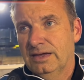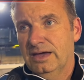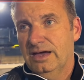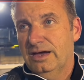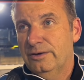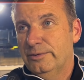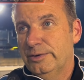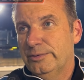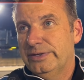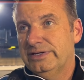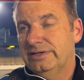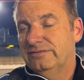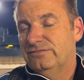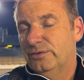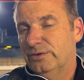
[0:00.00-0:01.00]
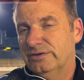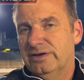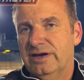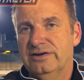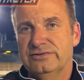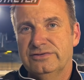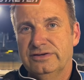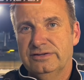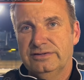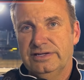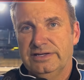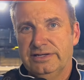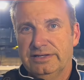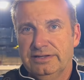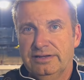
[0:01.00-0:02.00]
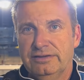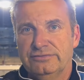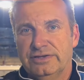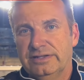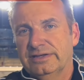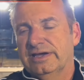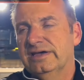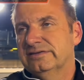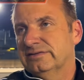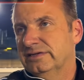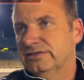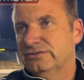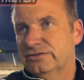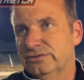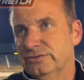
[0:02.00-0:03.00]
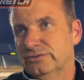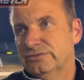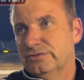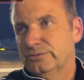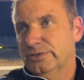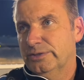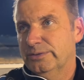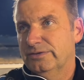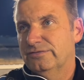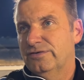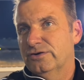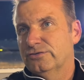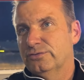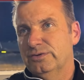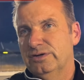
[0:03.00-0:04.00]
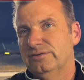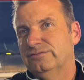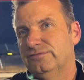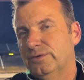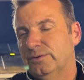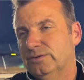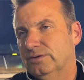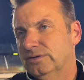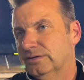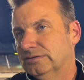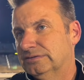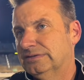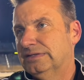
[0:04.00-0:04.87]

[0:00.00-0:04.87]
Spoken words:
Well, we did four tires there at the end. Those other guys did, too. So we were the first one on four.